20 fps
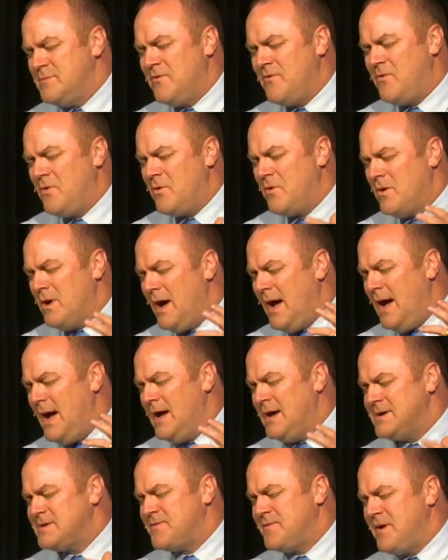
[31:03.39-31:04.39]
before our
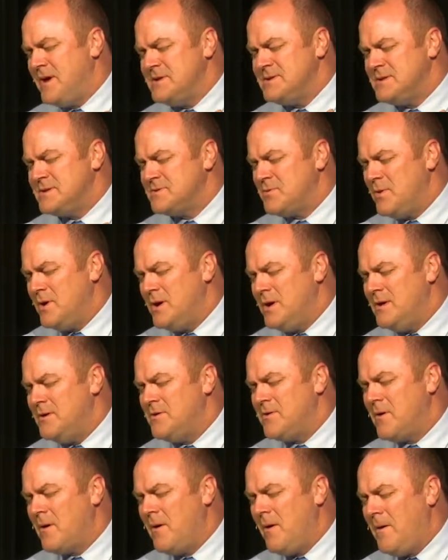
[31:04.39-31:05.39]
eyes finds its way
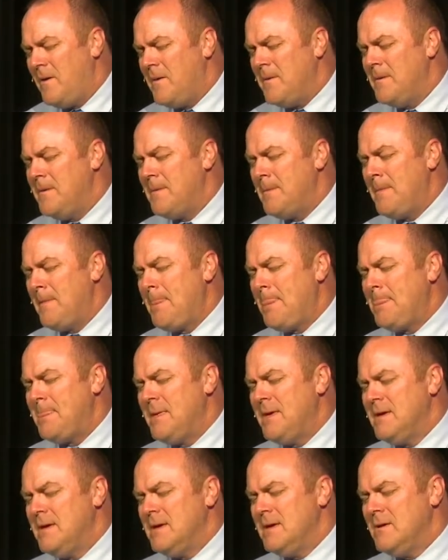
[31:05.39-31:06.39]
into our heart.
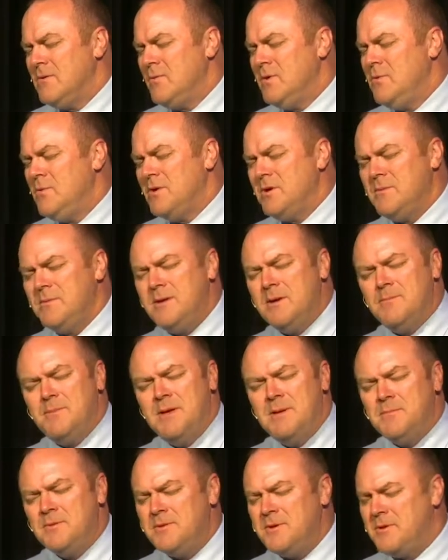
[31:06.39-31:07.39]
We want to be a
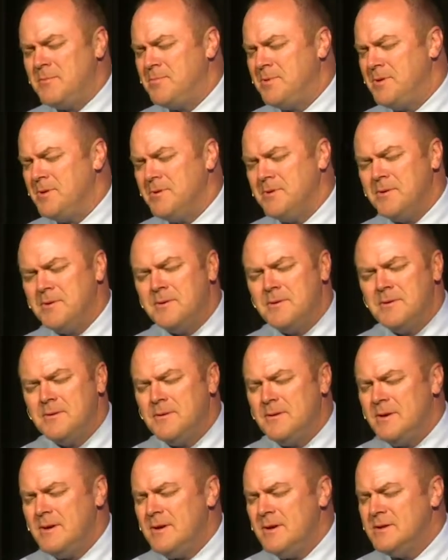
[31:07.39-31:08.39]
people that are pure
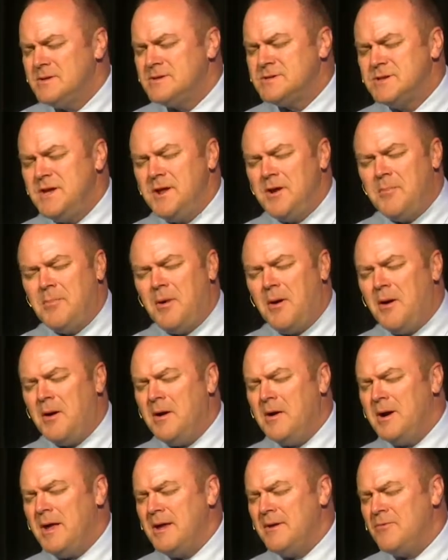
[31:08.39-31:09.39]
set
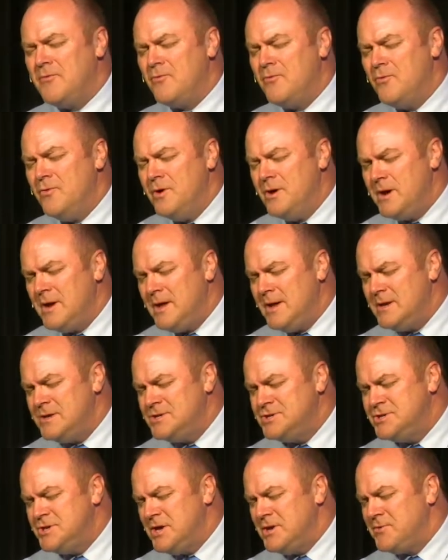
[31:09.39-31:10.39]
apart, and really
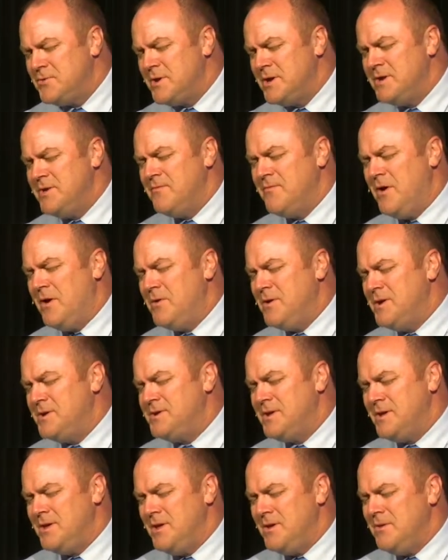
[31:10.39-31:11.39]
genuinely devoted
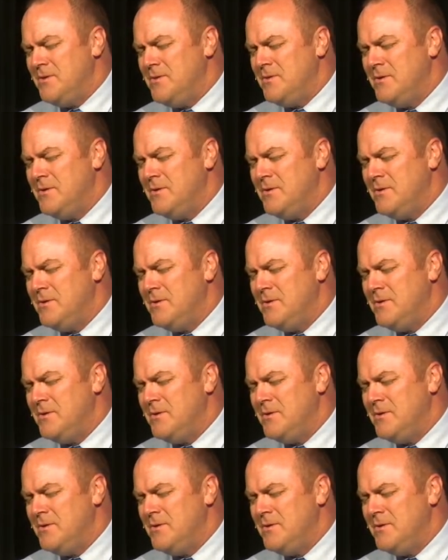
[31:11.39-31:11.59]
to you.